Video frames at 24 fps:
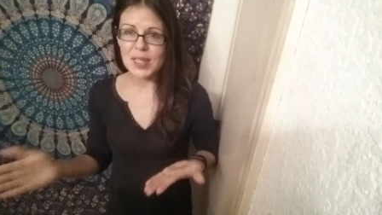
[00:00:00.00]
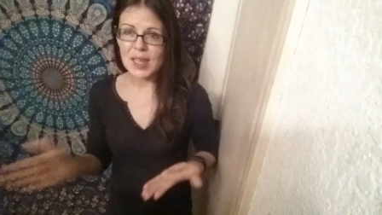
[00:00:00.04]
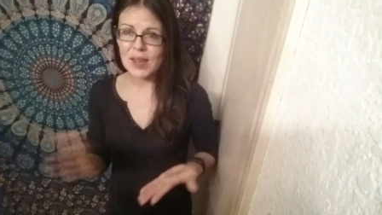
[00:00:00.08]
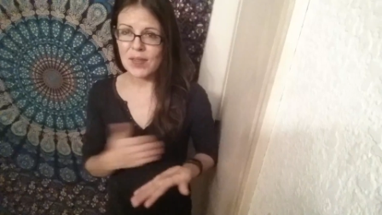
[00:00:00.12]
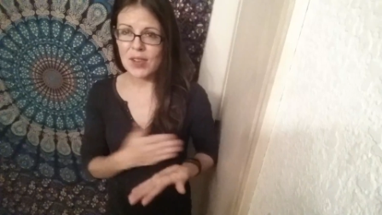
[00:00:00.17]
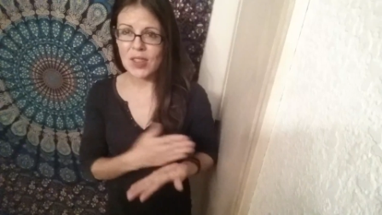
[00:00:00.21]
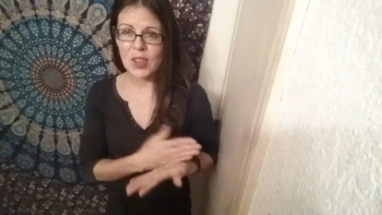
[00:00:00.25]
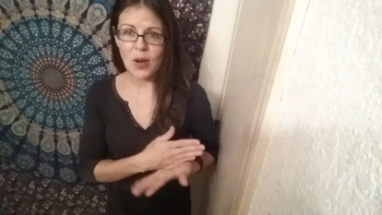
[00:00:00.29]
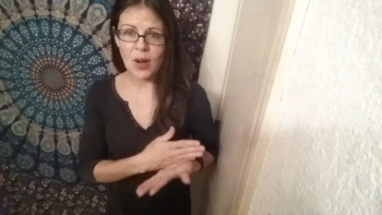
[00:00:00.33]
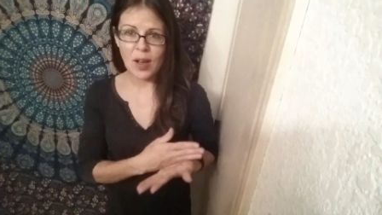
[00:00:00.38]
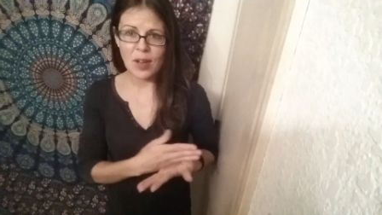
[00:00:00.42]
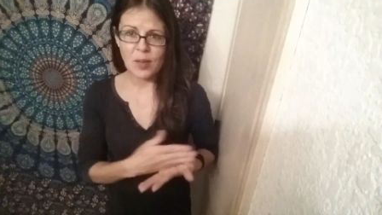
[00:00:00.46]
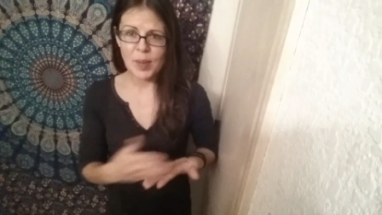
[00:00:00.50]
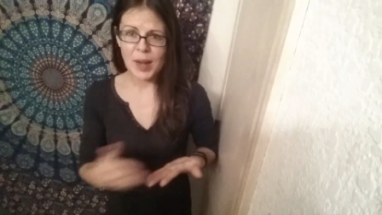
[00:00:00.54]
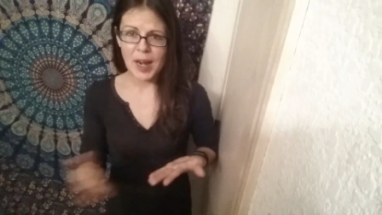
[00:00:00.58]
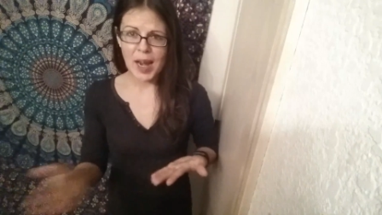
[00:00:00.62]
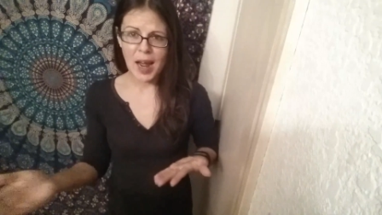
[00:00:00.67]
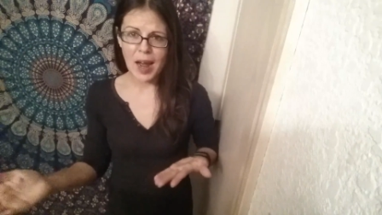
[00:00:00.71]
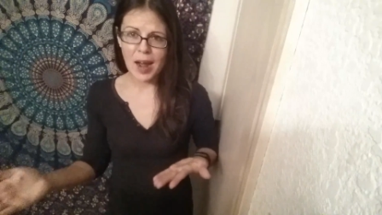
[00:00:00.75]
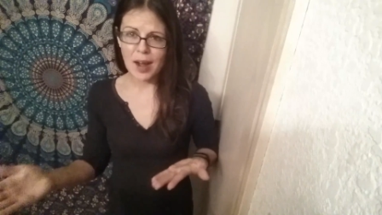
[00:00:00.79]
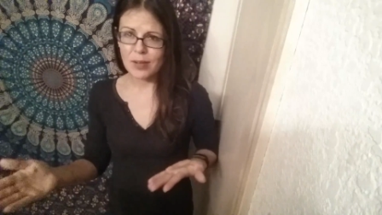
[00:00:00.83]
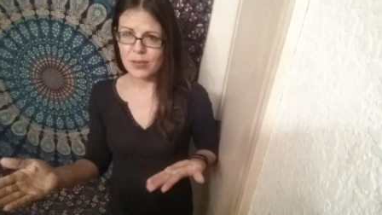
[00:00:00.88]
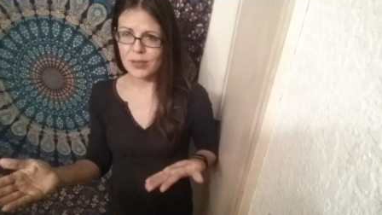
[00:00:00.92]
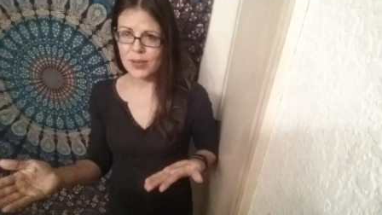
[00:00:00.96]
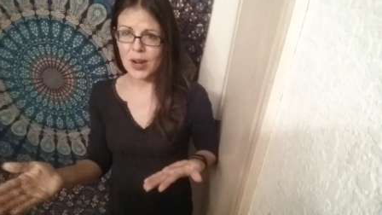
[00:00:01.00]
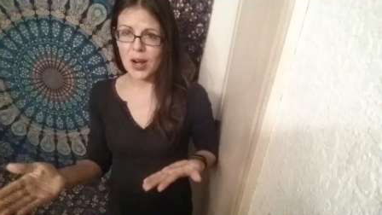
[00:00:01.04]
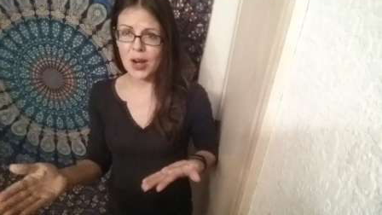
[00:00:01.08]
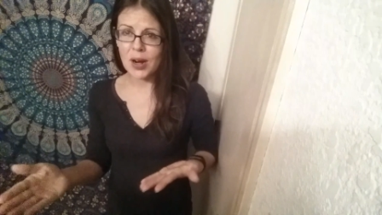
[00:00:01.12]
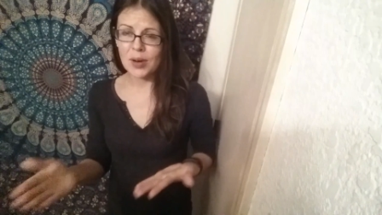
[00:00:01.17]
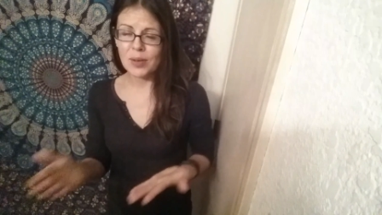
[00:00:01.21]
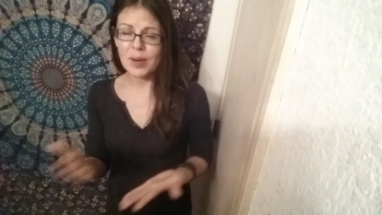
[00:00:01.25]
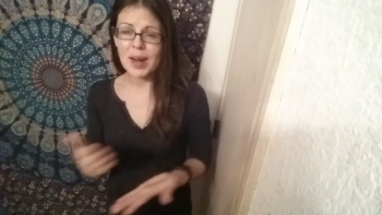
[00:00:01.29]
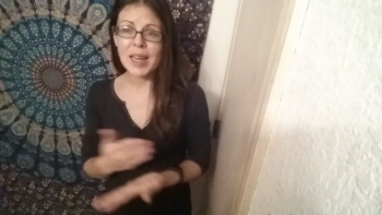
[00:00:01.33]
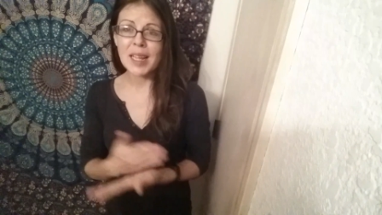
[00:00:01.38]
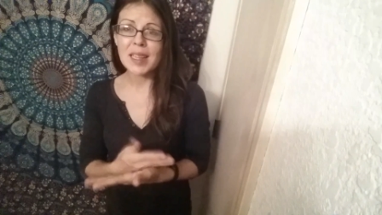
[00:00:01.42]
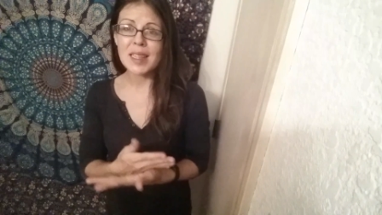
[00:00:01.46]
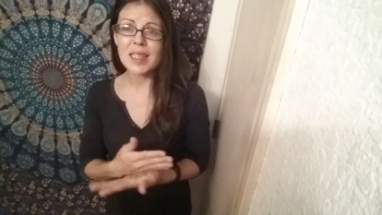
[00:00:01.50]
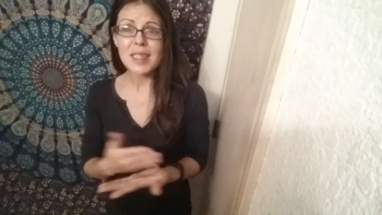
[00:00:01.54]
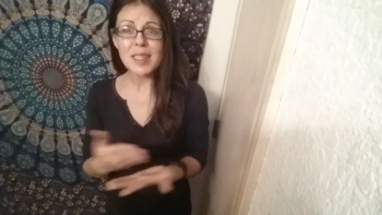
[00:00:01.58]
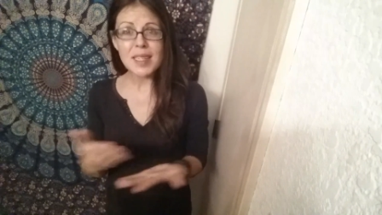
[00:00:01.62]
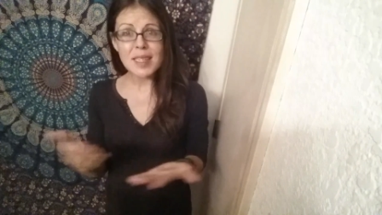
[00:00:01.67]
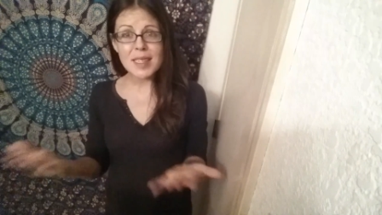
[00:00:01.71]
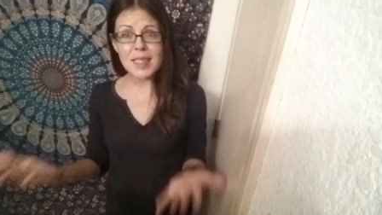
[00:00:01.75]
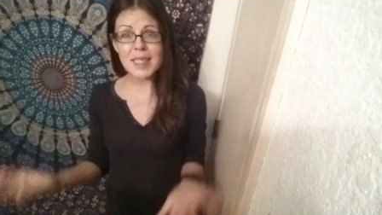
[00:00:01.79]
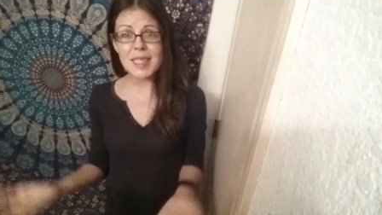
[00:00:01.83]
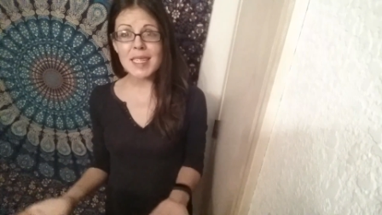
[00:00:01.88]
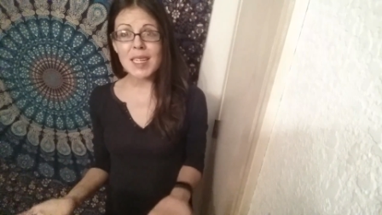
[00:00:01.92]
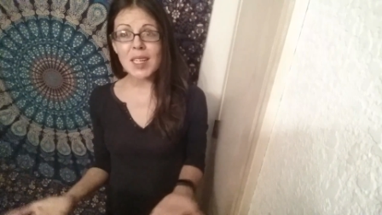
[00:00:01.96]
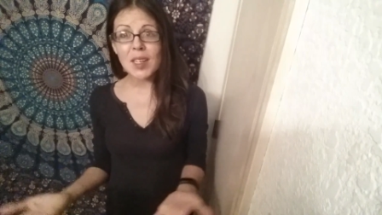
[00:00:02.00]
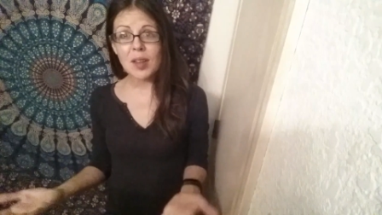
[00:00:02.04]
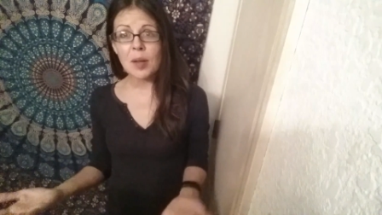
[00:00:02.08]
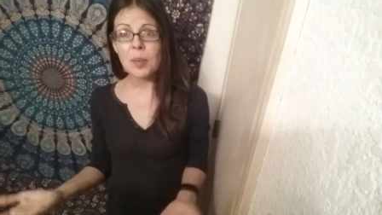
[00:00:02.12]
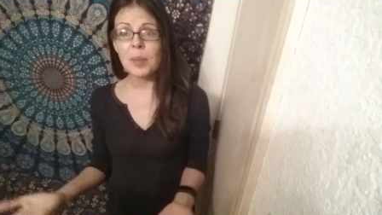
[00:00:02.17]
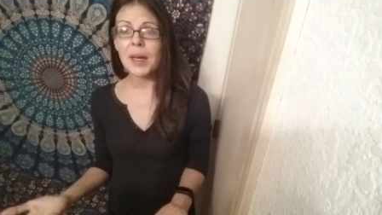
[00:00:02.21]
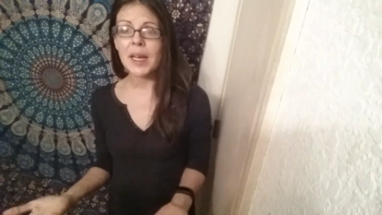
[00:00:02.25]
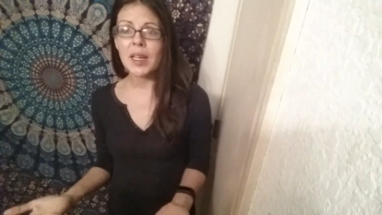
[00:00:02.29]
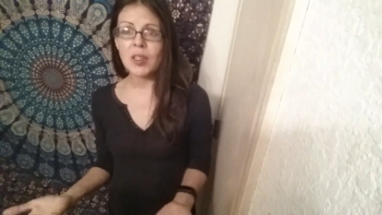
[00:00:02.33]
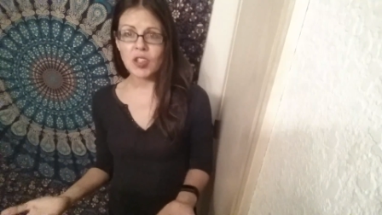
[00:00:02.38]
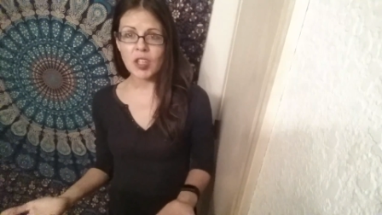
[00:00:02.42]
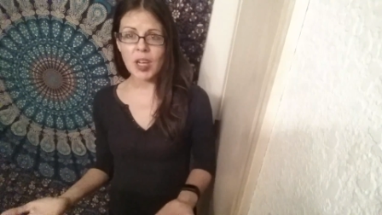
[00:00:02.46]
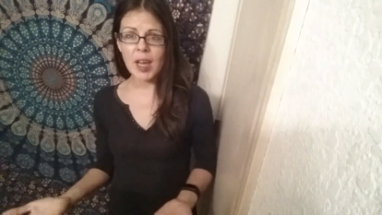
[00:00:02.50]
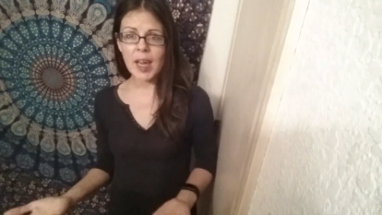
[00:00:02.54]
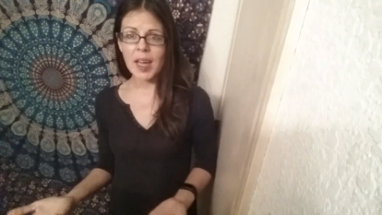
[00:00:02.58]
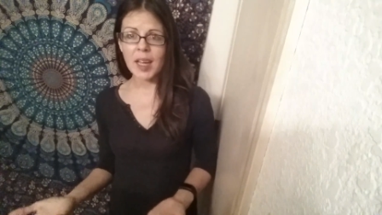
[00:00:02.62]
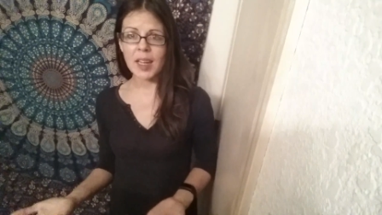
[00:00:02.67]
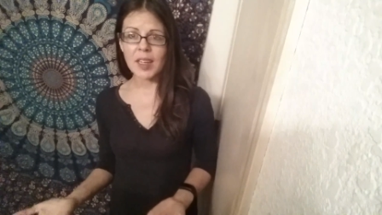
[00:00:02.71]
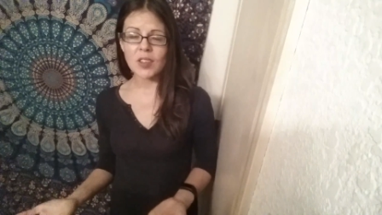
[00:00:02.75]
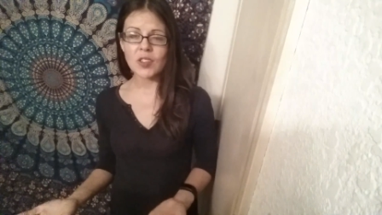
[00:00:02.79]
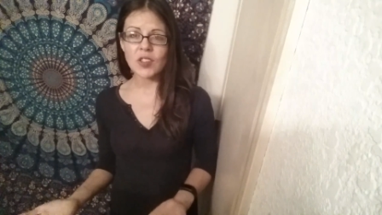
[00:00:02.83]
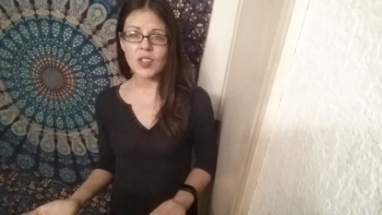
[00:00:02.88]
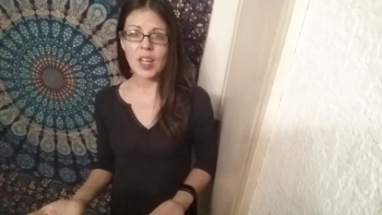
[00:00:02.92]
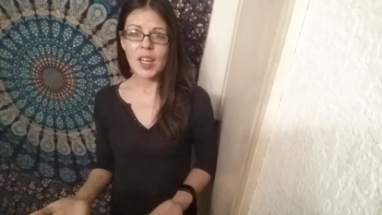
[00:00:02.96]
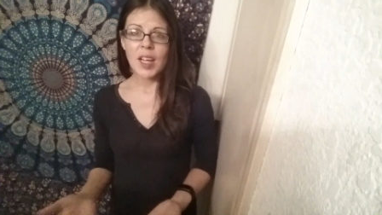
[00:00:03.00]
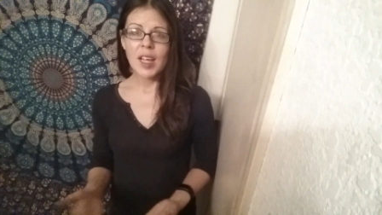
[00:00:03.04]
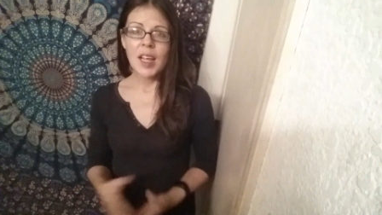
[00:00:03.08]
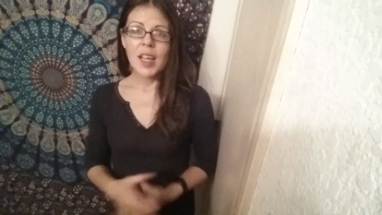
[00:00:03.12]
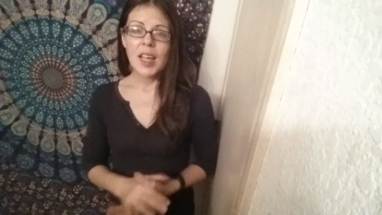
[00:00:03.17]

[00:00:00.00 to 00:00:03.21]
Even though I've been half raw already, this is still a big change.